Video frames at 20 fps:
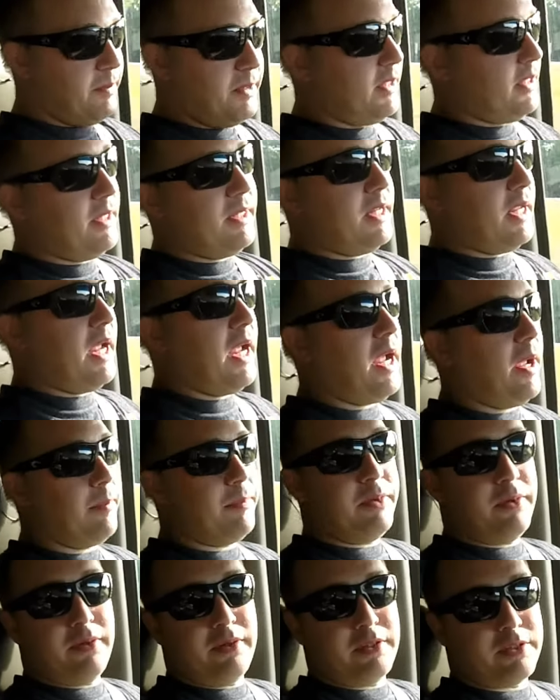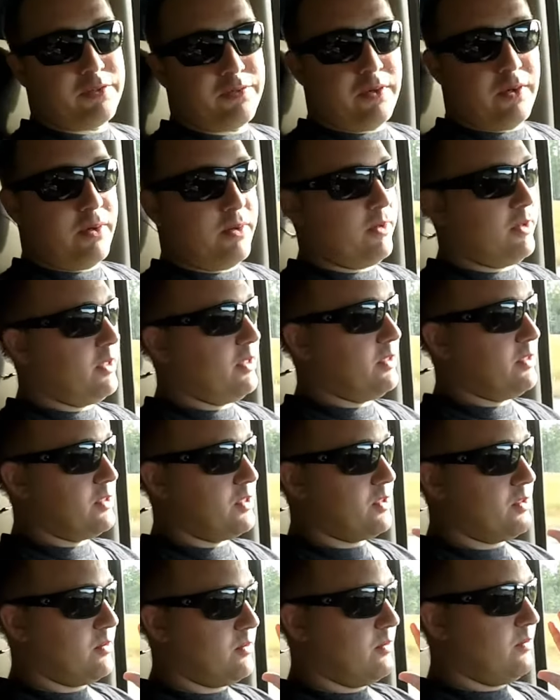be any happier as far
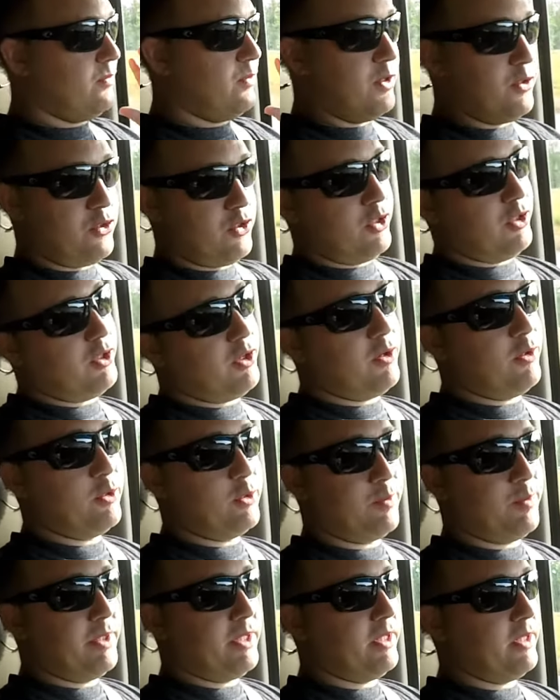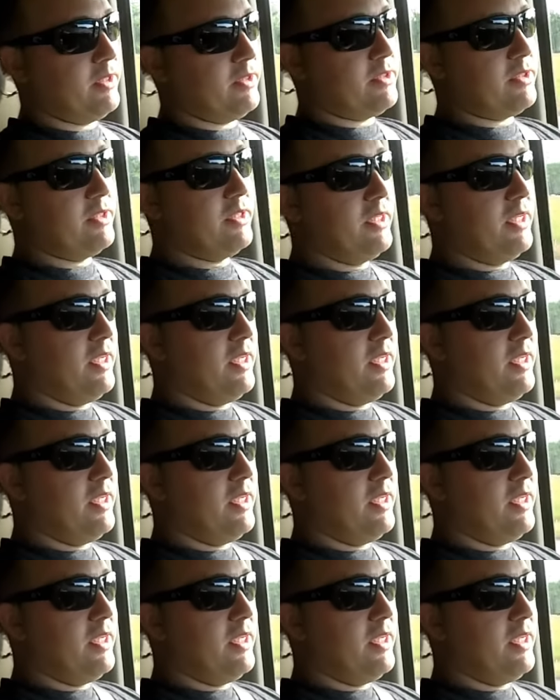as fishing goes, because